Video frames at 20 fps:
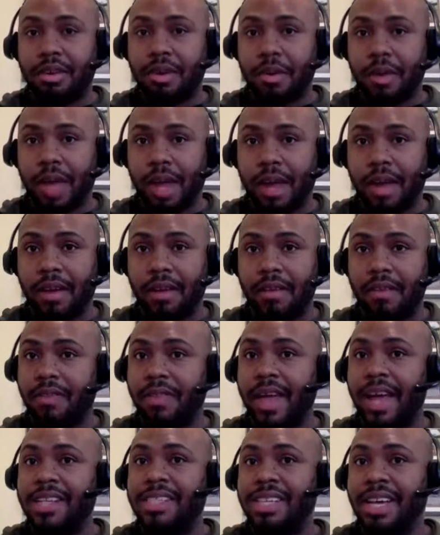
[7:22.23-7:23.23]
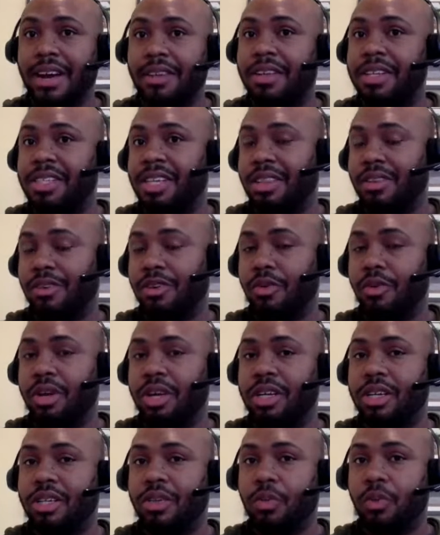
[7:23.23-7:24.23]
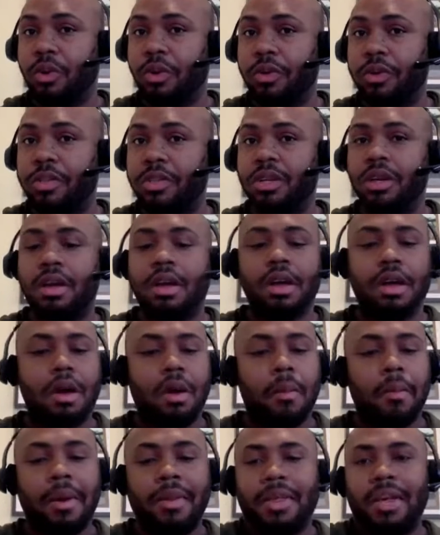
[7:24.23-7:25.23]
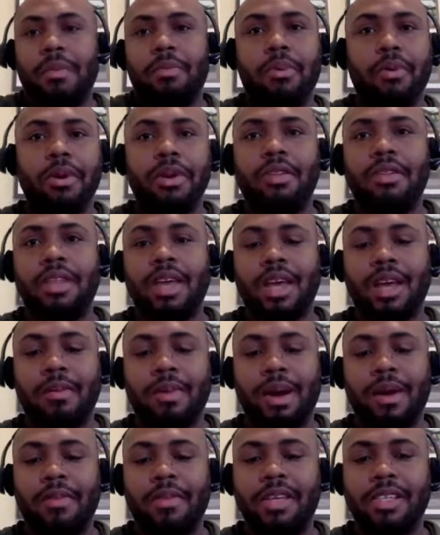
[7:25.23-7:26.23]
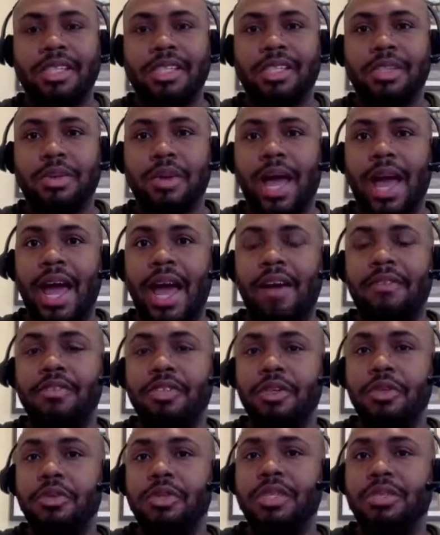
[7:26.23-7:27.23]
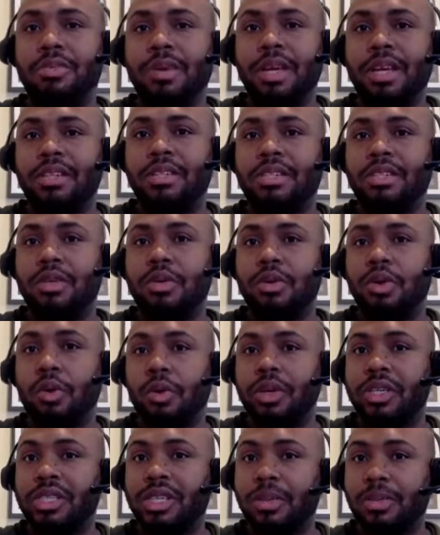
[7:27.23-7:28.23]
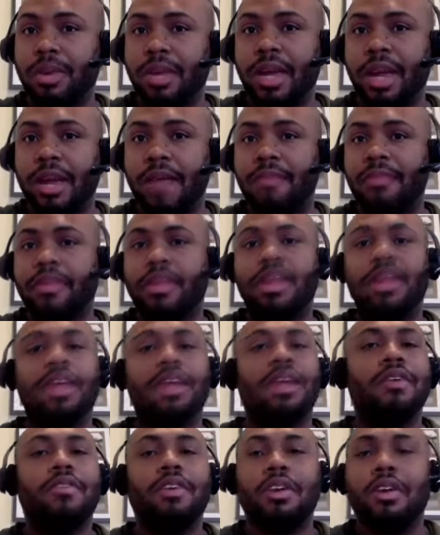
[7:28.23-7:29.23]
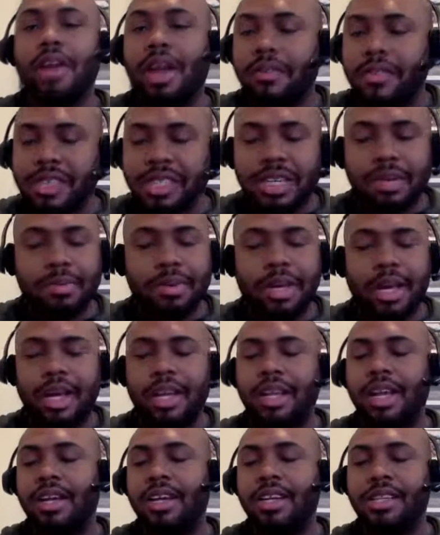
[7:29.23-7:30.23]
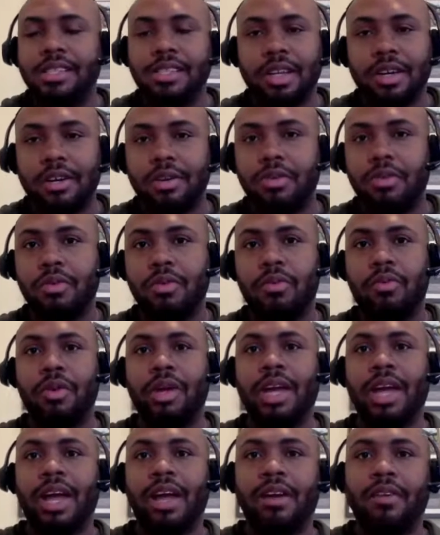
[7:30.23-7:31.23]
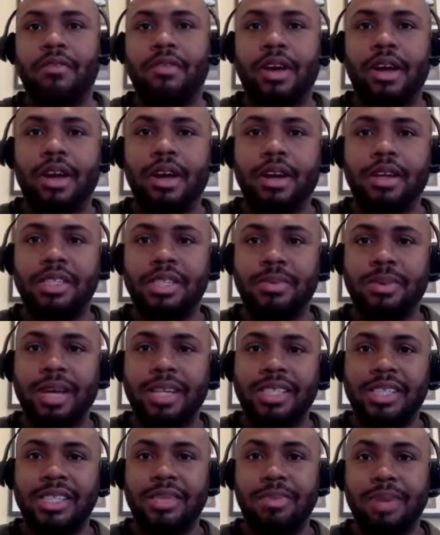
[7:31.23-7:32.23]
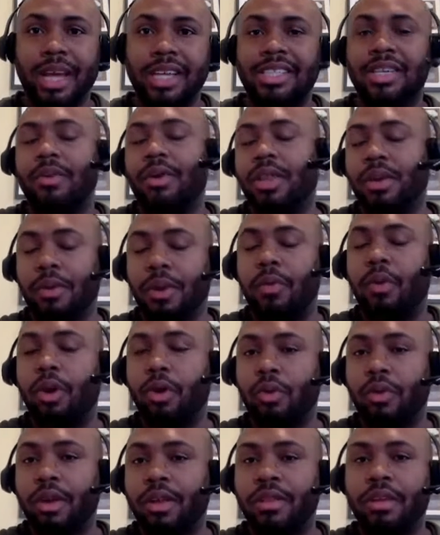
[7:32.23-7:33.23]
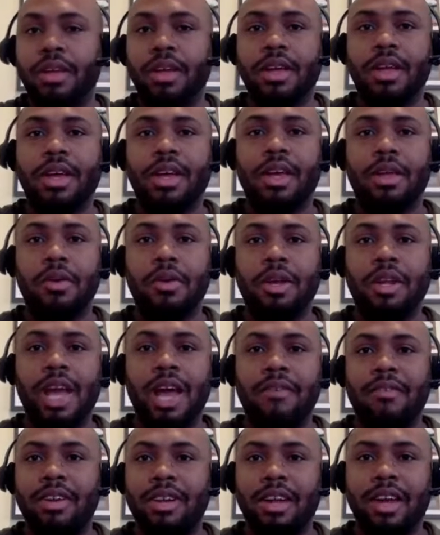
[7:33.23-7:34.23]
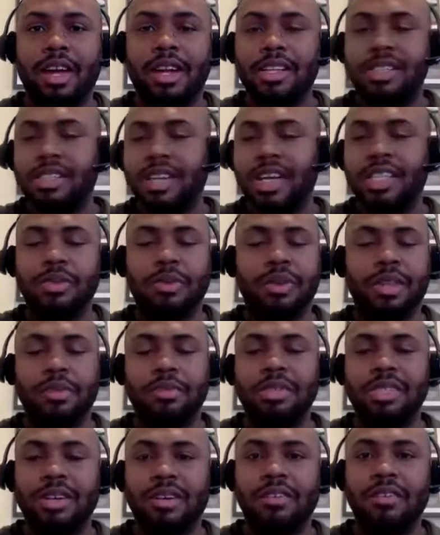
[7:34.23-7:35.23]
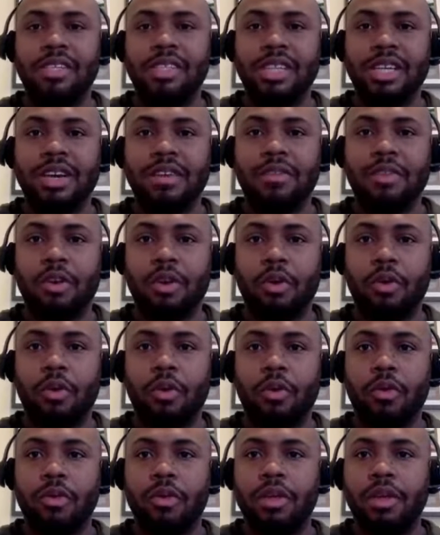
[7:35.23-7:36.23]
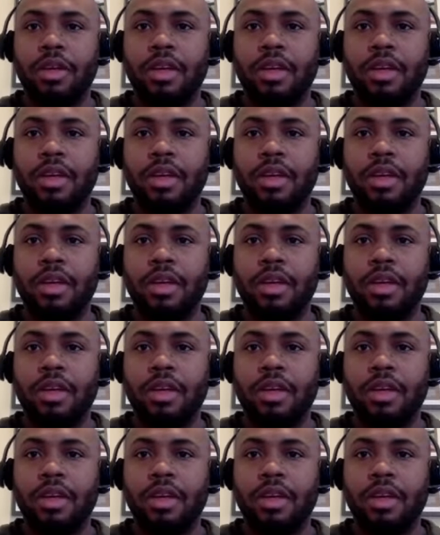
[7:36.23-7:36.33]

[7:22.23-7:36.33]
Okay, that's how the 1031 works. But the important thing about this is you have to speak to your CPA. If you don't have a CPA, let us know. We have CPAs that we work with. You can have a discussion with them and see if they're worth